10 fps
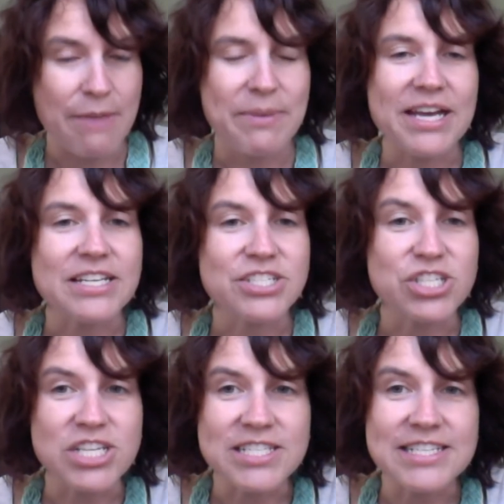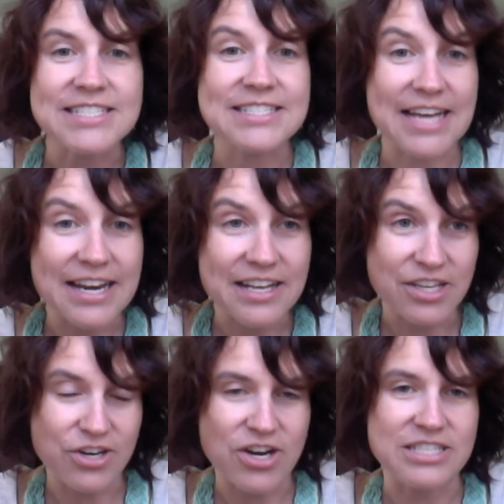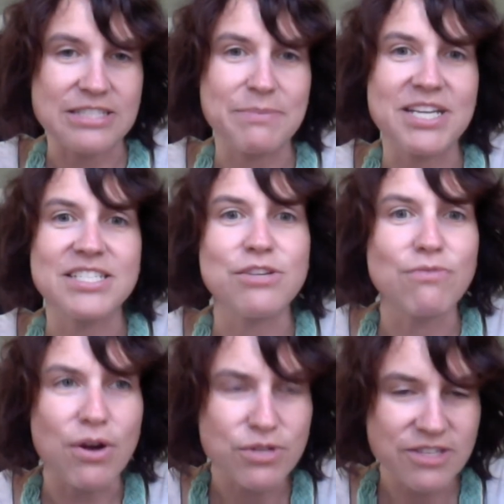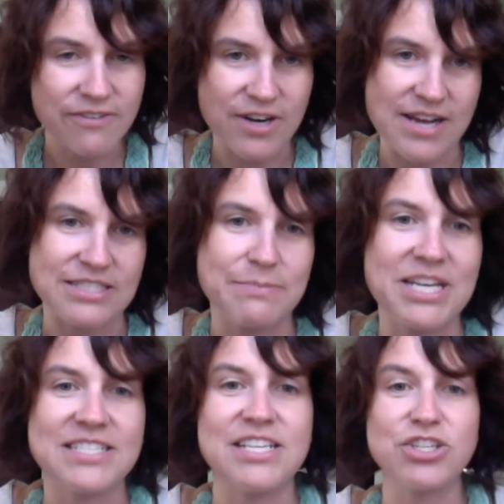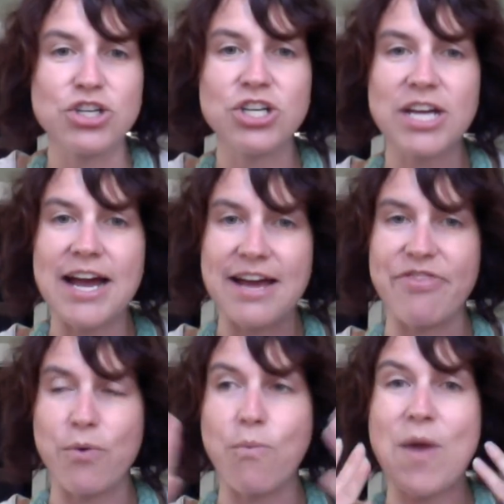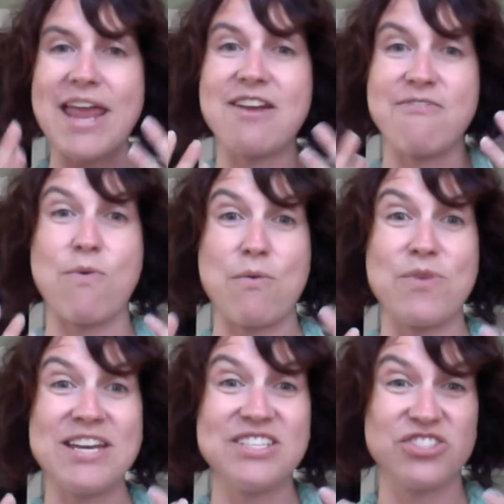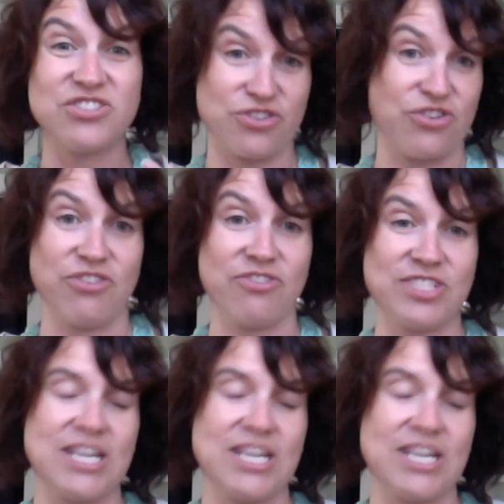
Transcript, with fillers: Because Jesus died on the cross, because he rose for us, because he took on the weight of what we deserved